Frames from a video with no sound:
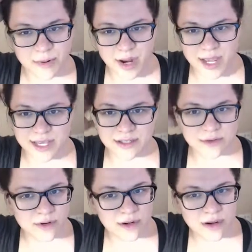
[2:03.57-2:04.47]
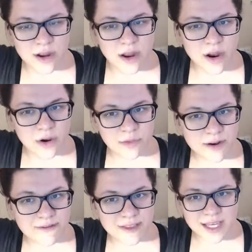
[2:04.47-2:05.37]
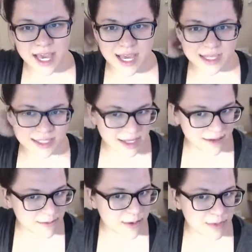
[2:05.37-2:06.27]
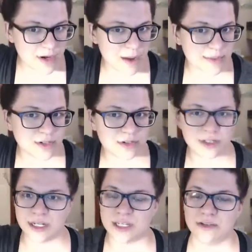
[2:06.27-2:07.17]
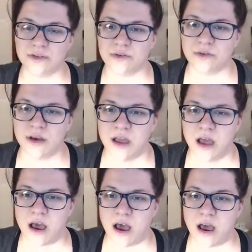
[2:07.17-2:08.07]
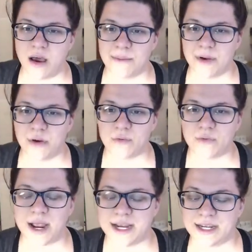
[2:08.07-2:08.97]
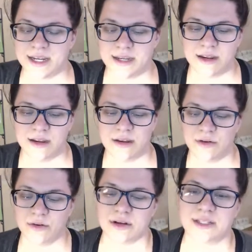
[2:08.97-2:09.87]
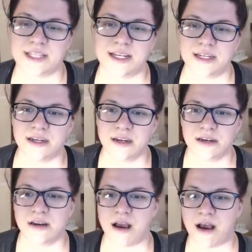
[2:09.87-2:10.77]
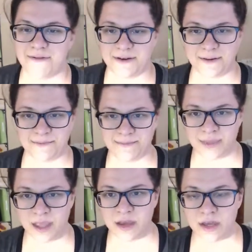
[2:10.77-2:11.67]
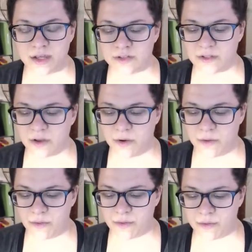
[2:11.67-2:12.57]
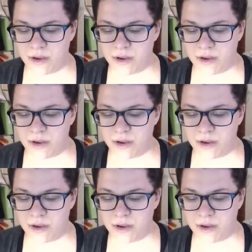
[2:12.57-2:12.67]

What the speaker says: price or whatever the case. I give people an opportunity to write in or send in an offer. So